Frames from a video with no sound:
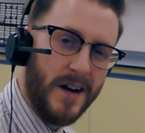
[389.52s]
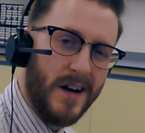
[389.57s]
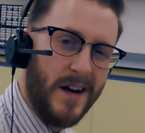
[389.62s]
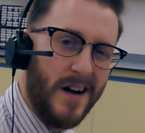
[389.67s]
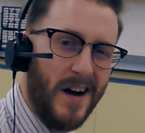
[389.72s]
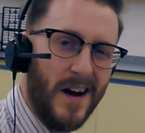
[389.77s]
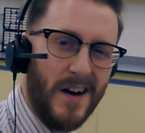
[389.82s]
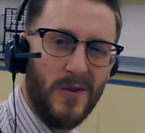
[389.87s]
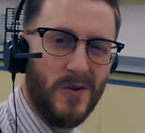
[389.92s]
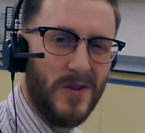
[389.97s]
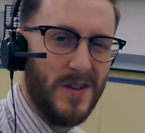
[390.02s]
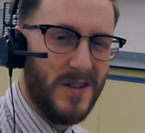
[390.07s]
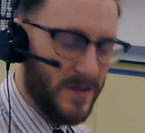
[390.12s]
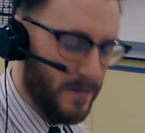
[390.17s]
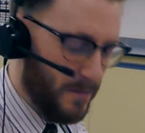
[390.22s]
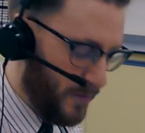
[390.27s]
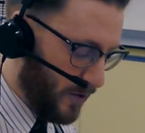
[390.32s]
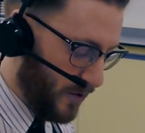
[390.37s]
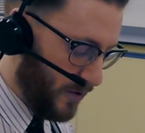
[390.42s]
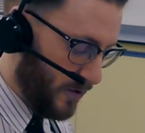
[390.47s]
I don't need to
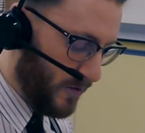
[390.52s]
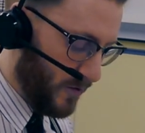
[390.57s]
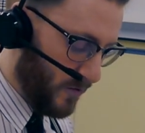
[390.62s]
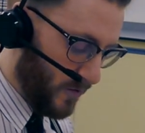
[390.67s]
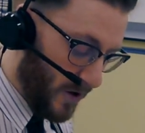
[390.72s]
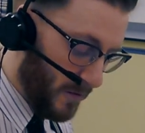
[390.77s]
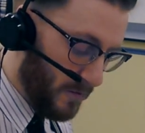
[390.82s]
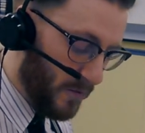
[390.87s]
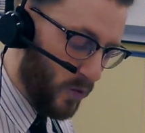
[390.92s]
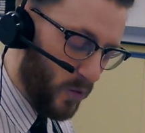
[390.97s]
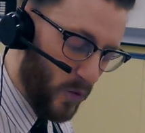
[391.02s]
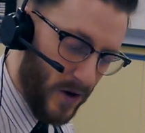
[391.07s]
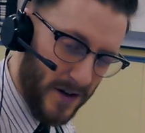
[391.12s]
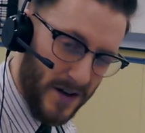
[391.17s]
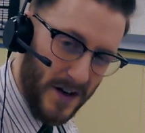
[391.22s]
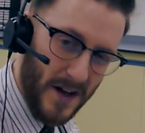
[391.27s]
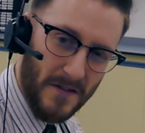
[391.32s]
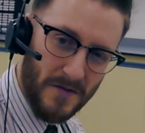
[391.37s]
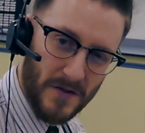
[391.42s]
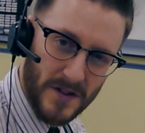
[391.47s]
put number 1
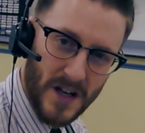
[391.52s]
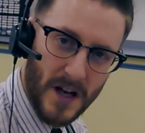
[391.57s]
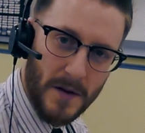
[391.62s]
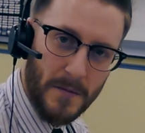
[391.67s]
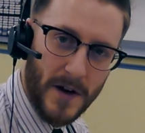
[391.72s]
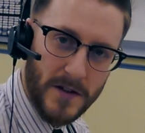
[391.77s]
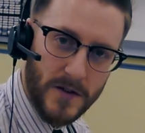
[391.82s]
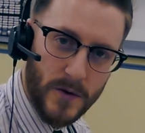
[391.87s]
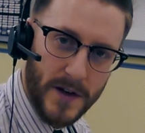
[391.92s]
every time I do an